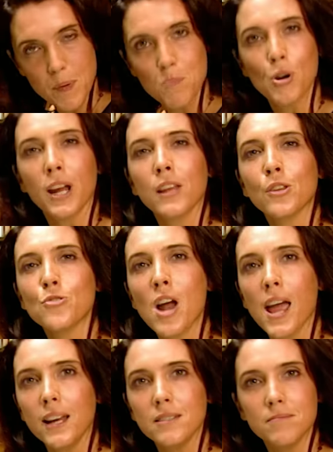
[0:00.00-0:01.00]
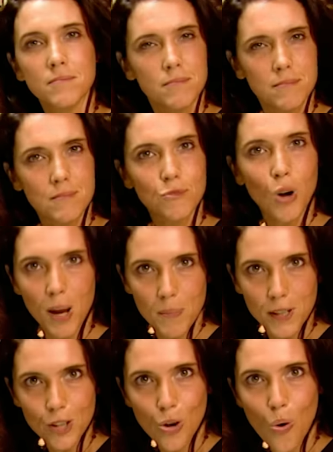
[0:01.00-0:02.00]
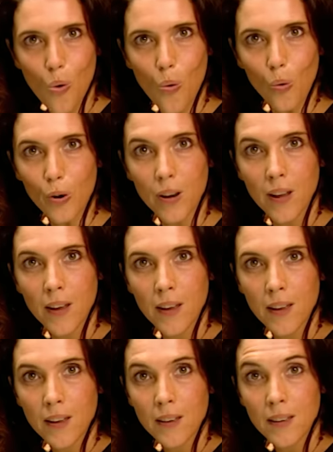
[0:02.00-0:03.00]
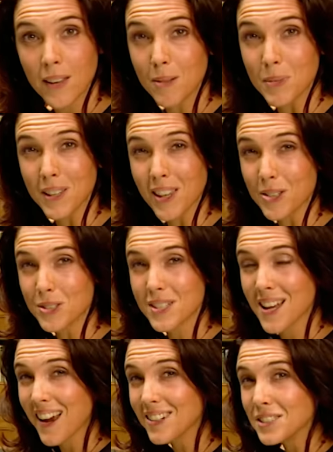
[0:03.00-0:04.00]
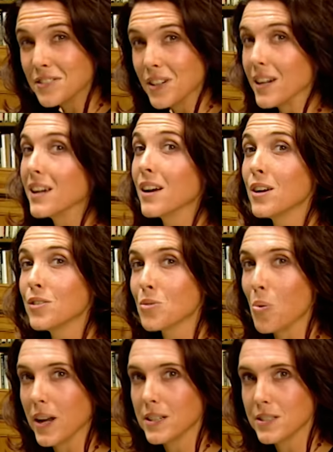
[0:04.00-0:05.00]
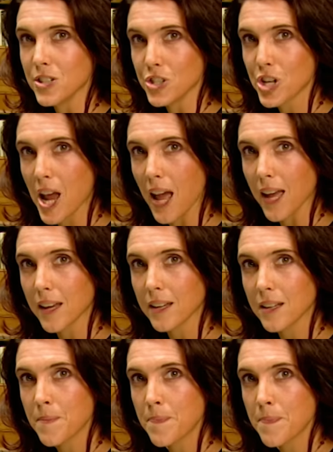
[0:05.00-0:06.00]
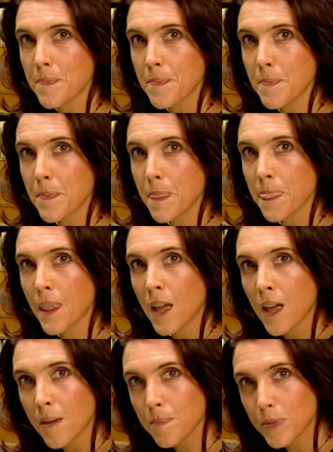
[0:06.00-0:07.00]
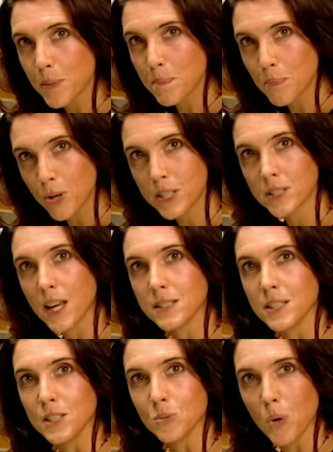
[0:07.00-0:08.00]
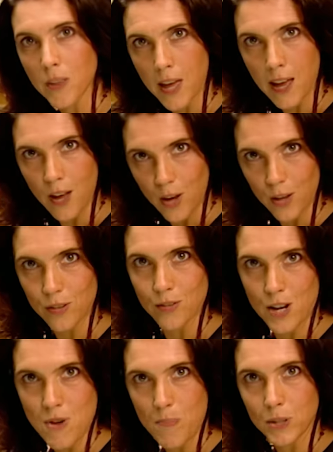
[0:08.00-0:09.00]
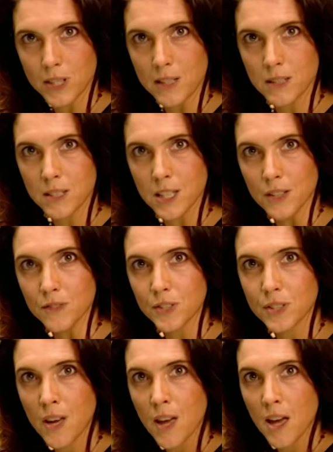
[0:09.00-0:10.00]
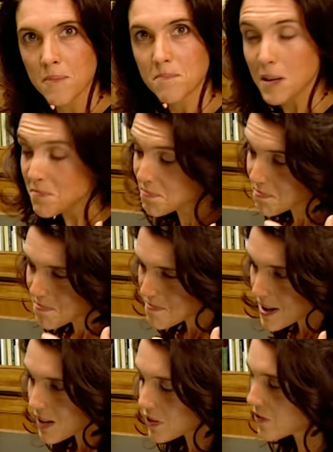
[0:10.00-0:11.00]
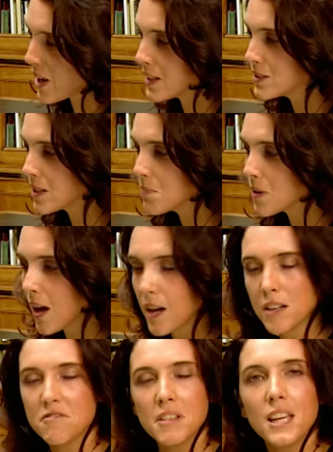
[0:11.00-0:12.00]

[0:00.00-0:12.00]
Bringing the rain, ripening the corn, keeping those terrifying earthquakes in check. The priestesses were their earthly representatives and may even have had some kind of